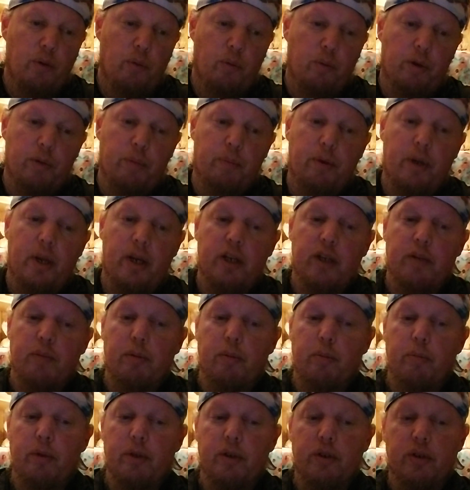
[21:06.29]
With patient
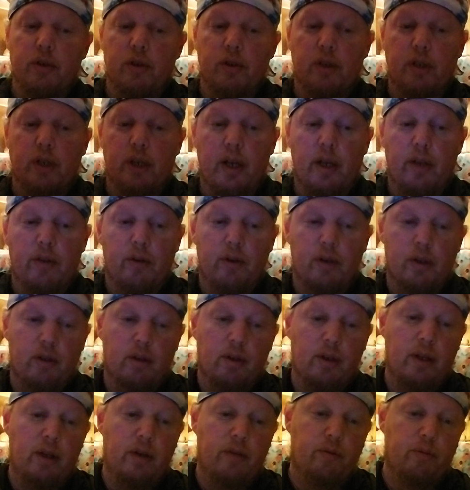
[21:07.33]
permission, gathering
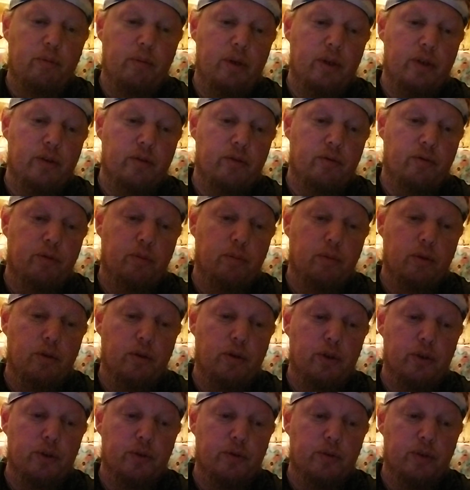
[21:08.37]
call information from
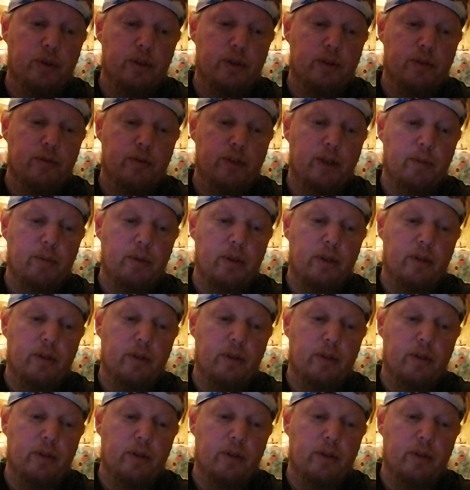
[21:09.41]
close friends and family,